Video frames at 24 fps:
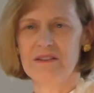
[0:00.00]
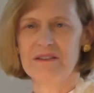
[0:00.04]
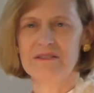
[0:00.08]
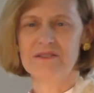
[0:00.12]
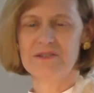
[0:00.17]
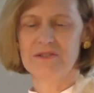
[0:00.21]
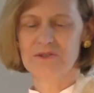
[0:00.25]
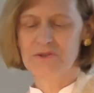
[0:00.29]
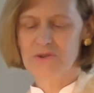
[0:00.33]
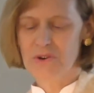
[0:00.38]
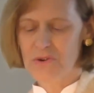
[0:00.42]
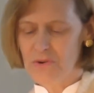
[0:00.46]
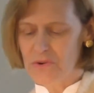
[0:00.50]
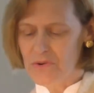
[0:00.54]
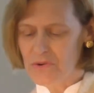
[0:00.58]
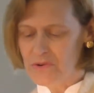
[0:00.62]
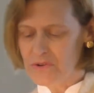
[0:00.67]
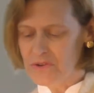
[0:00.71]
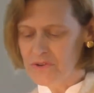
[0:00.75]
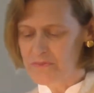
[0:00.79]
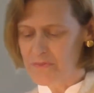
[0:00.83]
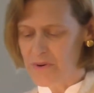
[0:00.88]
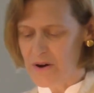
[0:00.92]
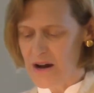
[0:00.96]
that's
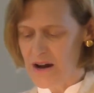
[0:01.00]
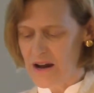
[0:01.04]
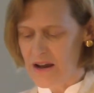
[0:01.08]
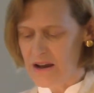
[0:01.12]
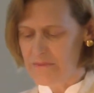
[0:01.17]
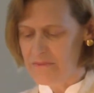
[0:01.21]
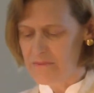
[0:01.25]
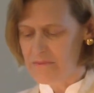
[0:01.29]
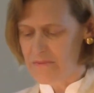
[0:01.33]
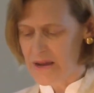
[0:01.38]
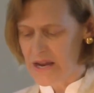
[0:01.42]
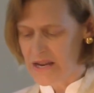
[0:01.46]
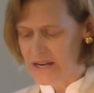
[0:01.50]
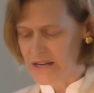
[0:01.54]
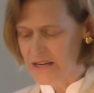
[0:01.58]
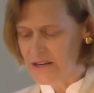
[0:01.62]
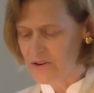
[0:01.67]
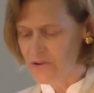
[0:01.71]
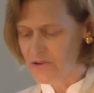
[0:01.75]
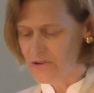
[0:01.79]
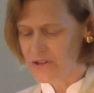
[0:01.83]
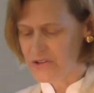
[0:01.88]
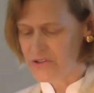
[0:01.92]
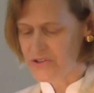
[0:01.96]
told by many
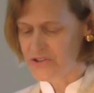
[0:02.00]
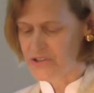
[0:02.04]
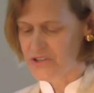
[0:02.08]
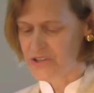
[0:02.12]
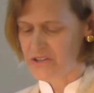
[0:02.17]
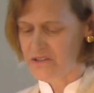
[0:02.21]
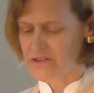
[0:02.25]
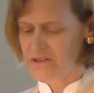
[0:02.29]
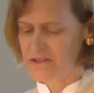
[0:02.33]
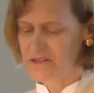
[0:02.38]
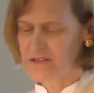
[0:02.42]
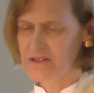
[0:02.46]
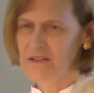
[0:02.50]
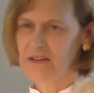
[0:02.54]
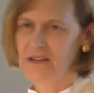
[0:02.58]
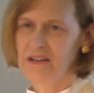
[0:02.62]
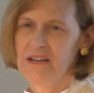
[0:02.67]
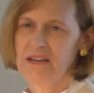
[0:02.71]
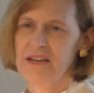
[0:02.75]
Christians.